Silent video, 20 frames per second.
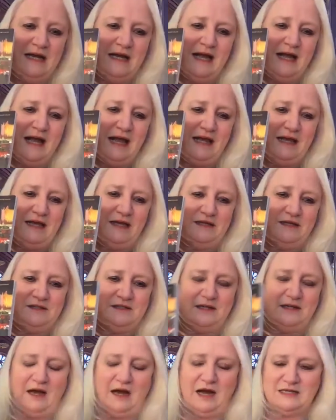And
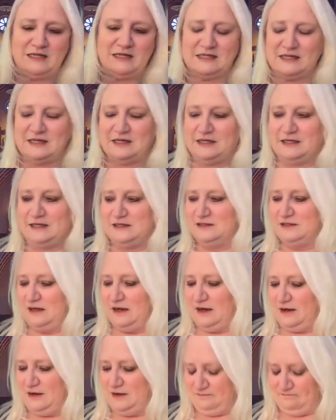I studied
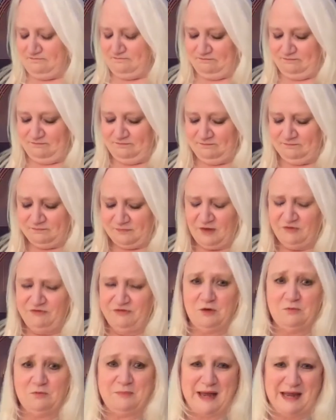
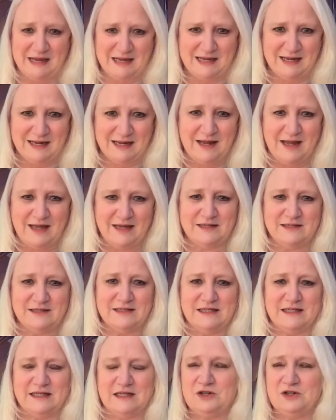filmmaking and
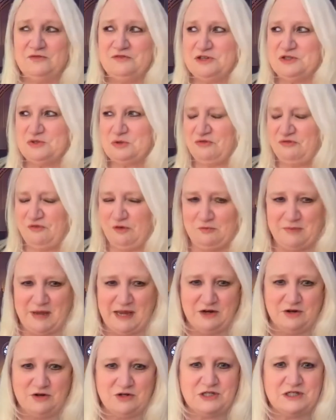did interviews with
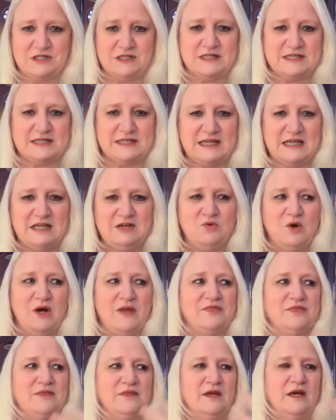filmmakers to see what
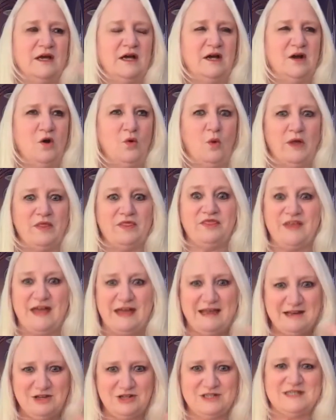they
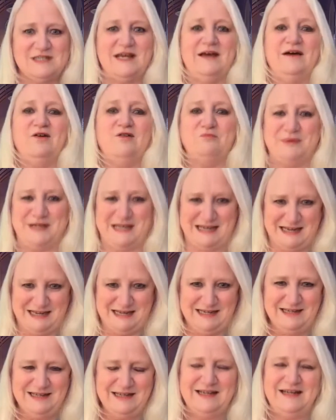could tell
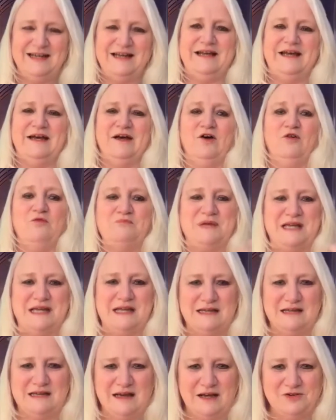me, help
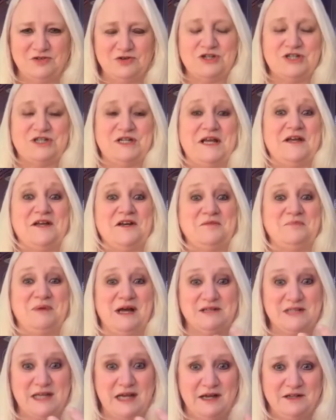me understand
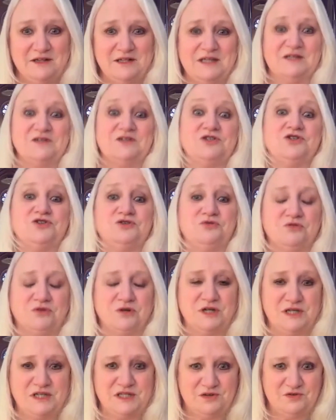about telling
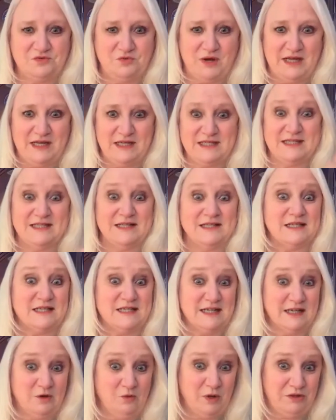stories in ways that
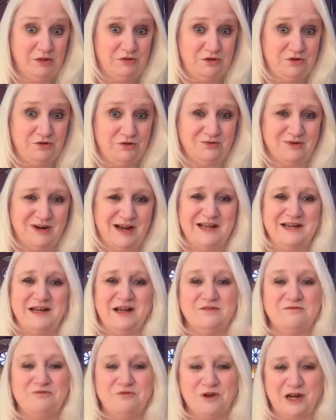stick with you, right?
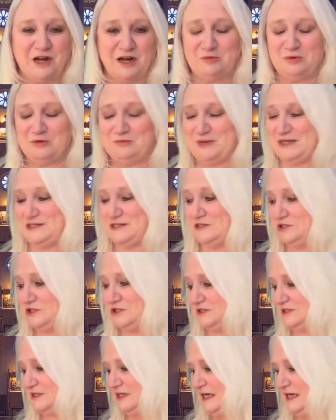Unforgettable messages.